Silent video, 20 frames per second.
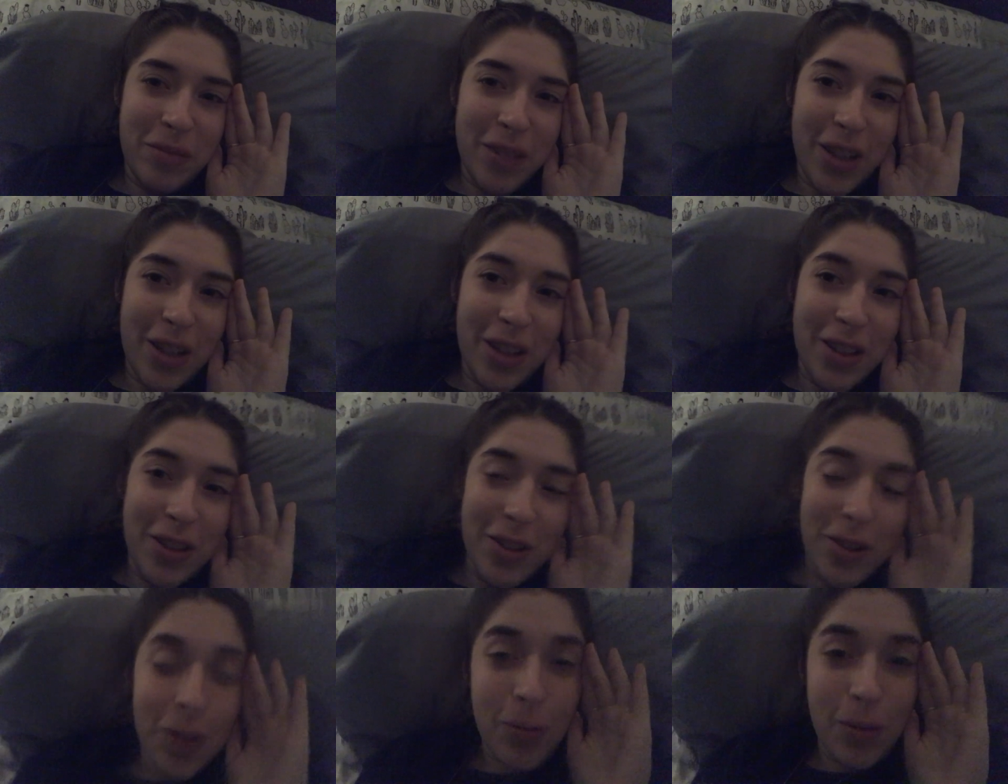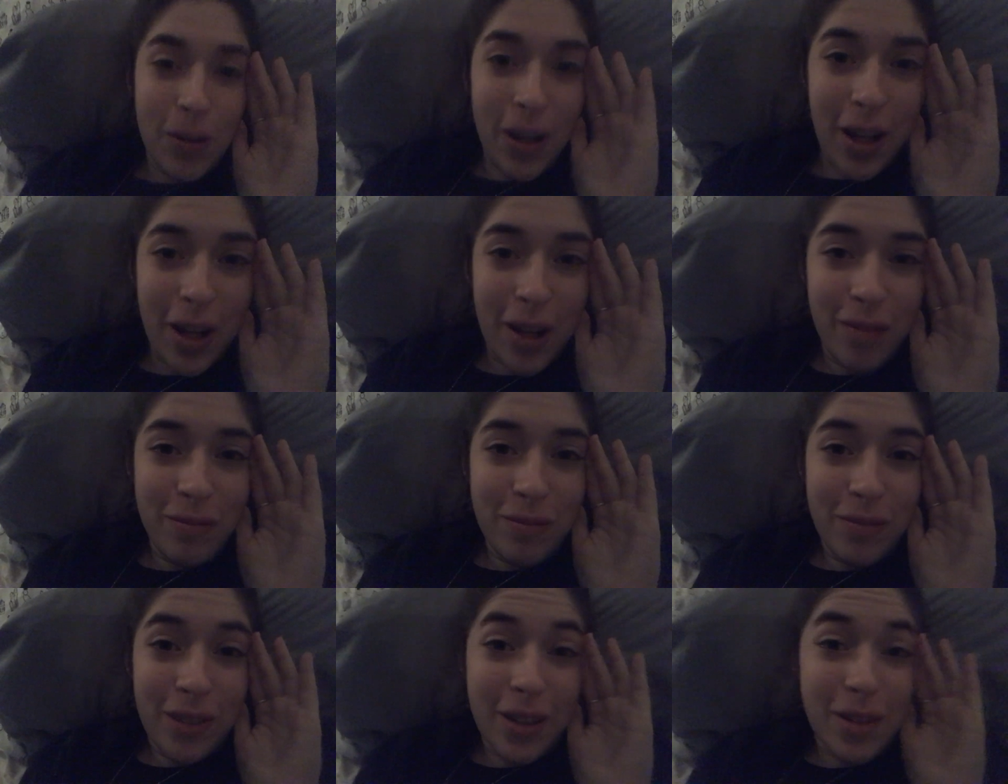It's 2
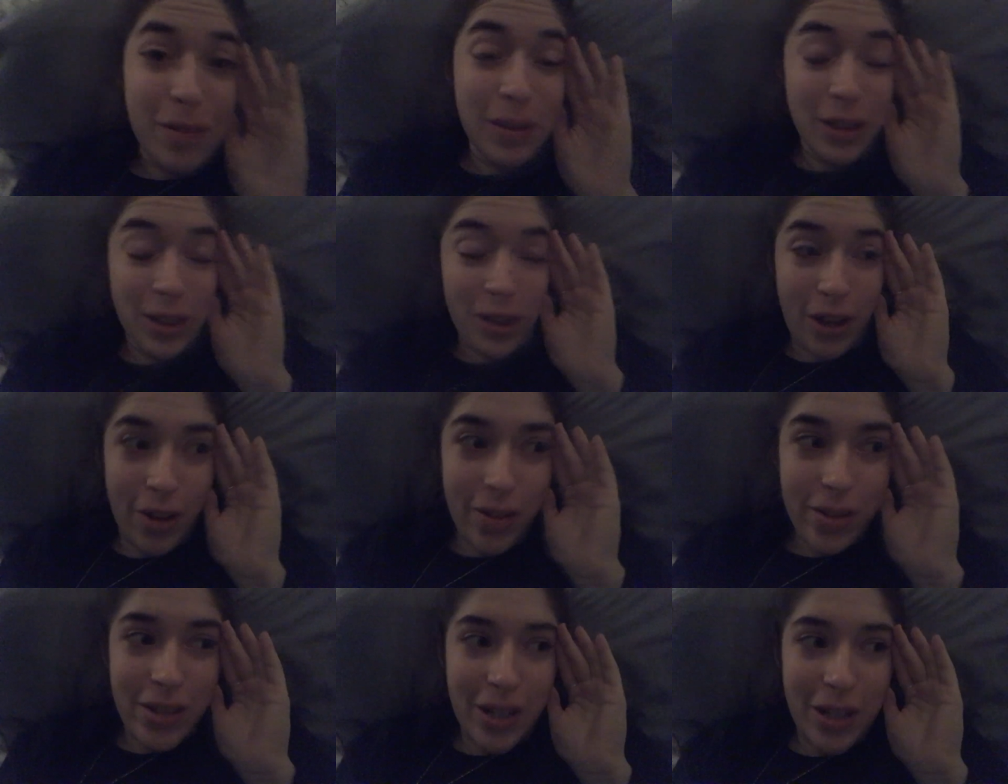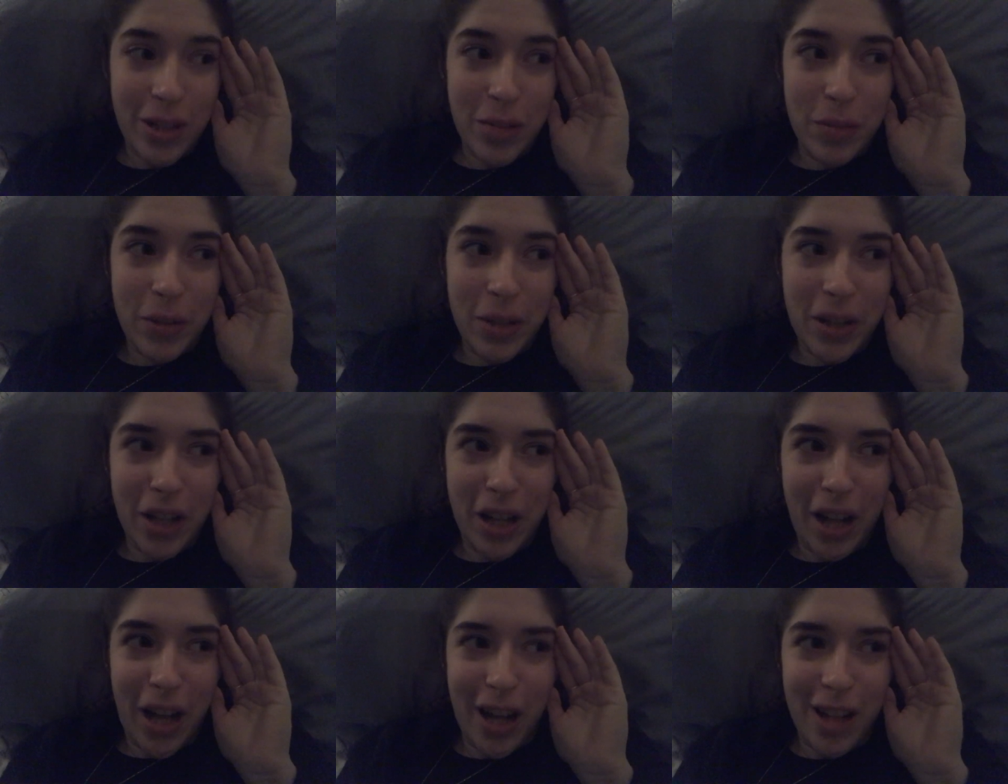a.m. I'm exhausted, but
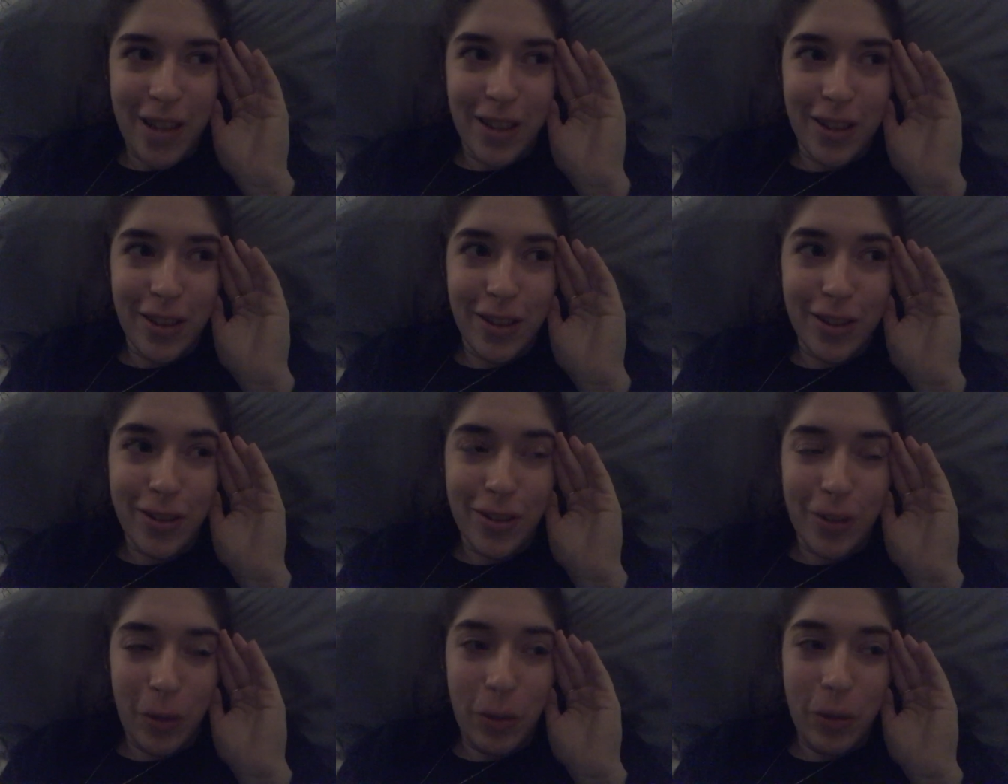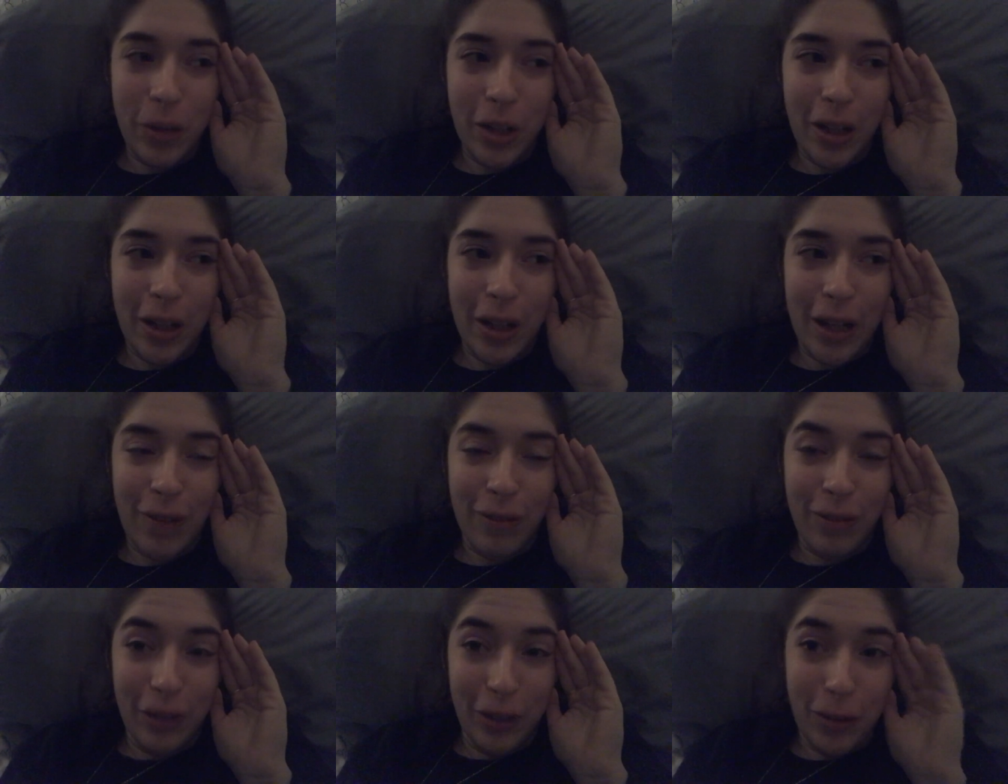it ended so good and
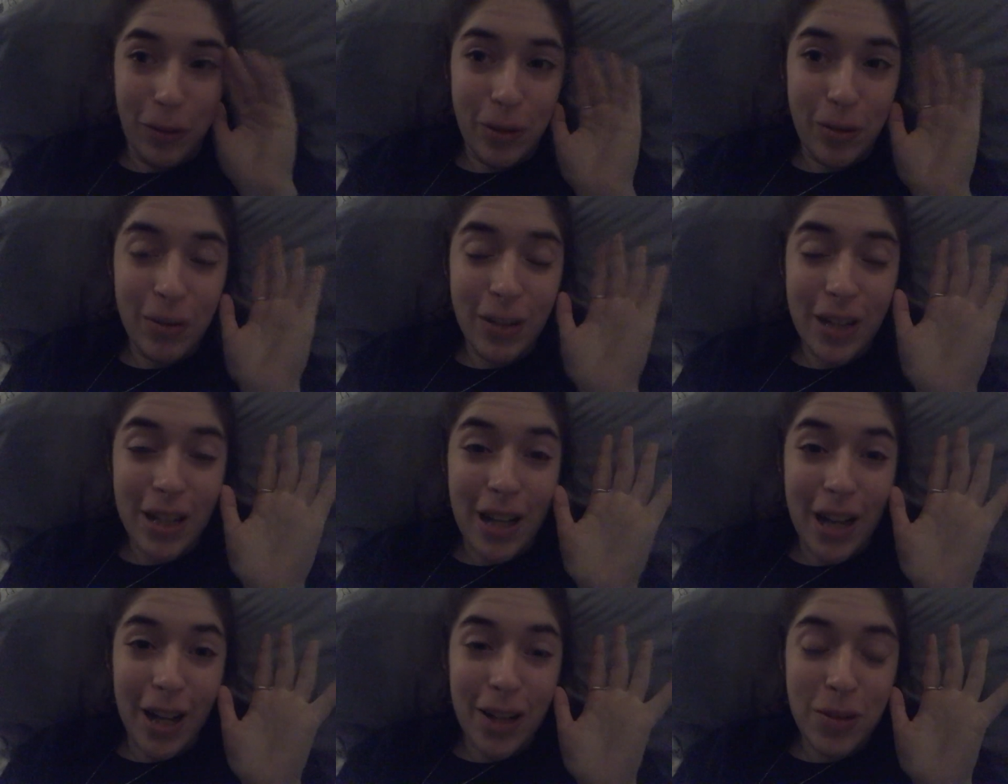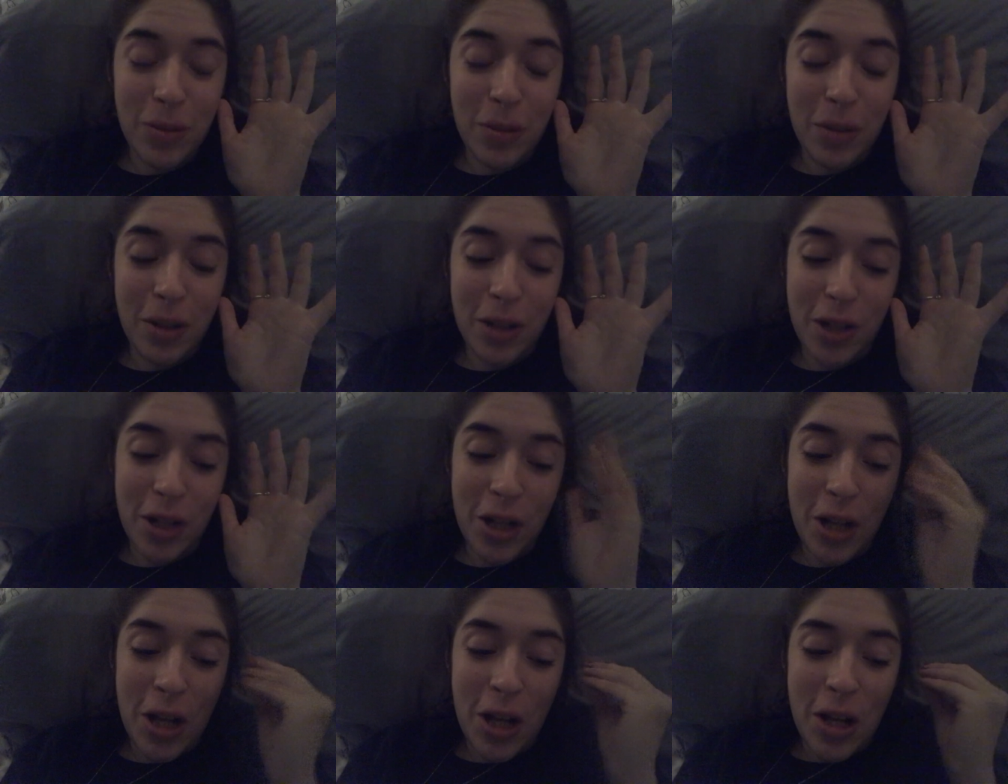I really want to read the next
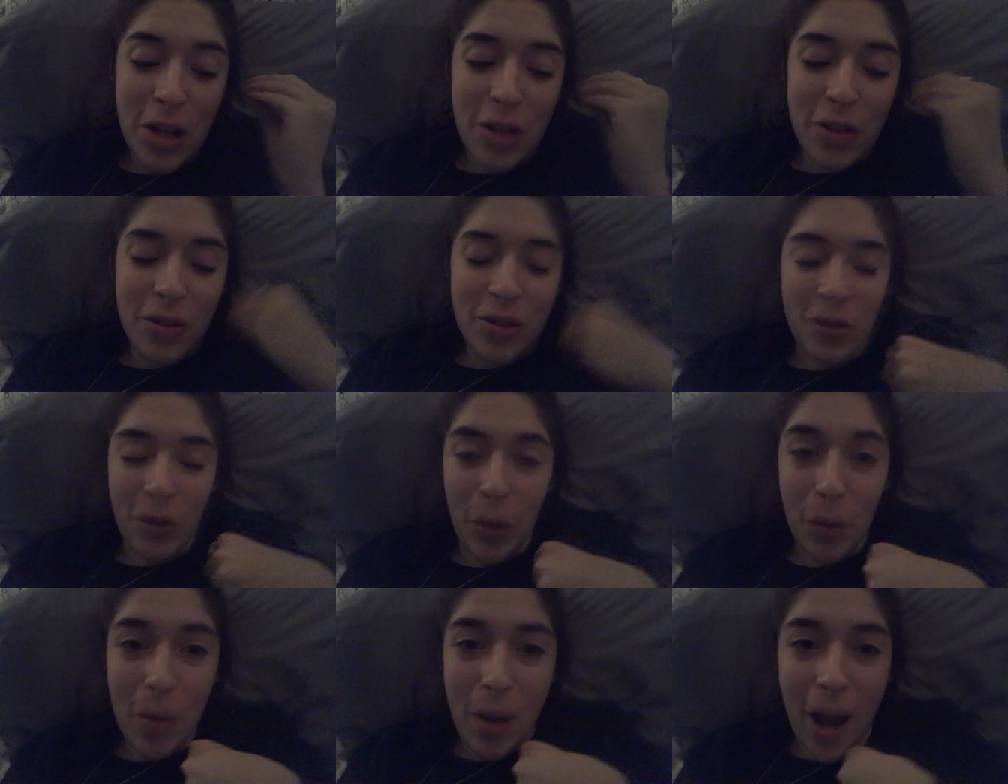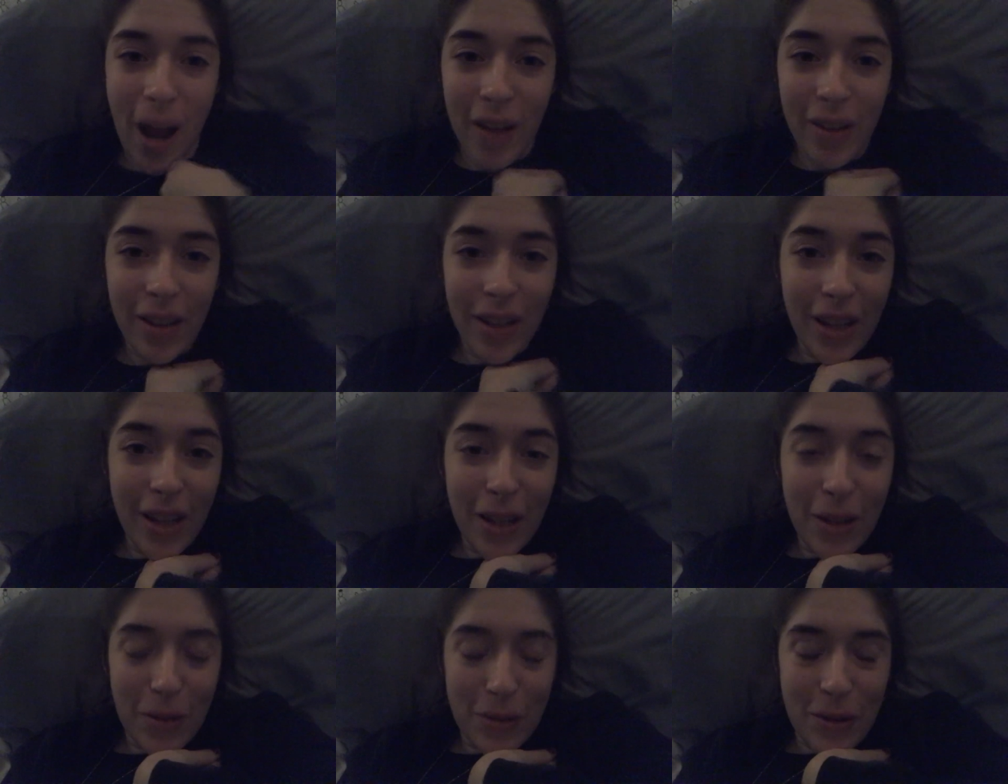one so
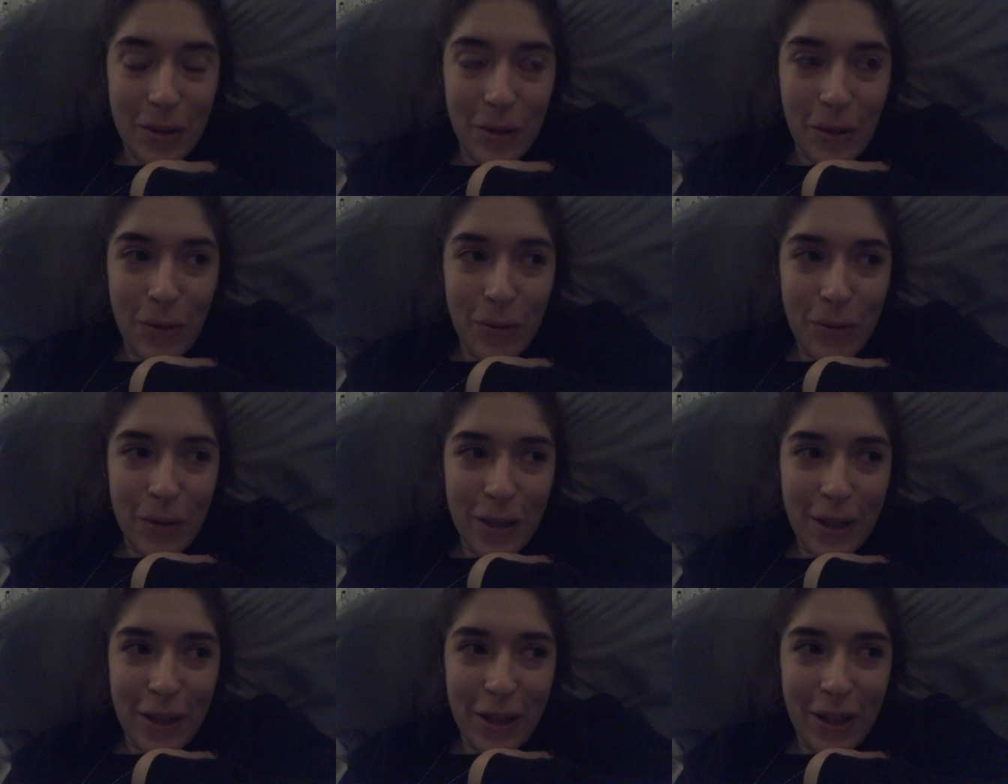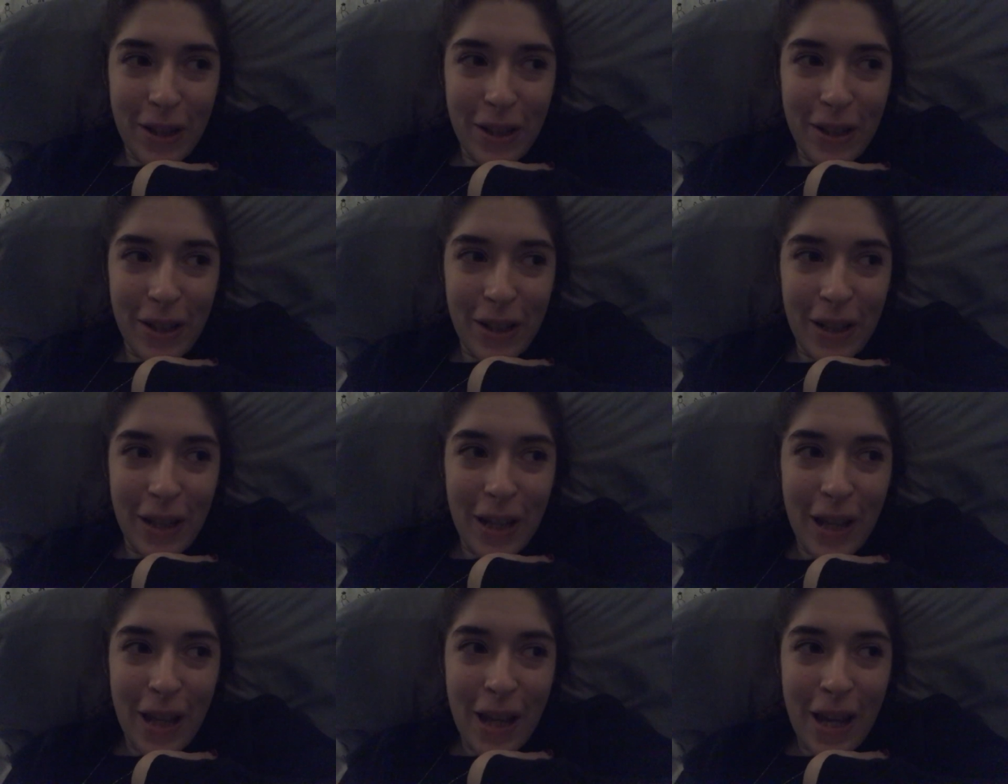badly. It was so freaking
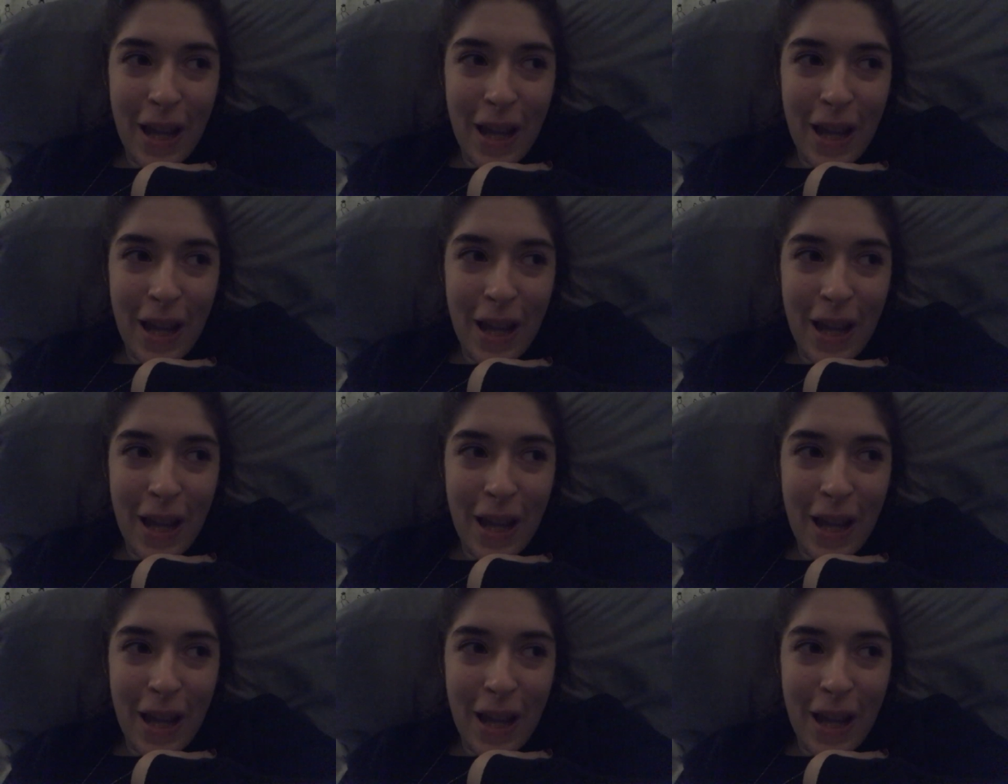good.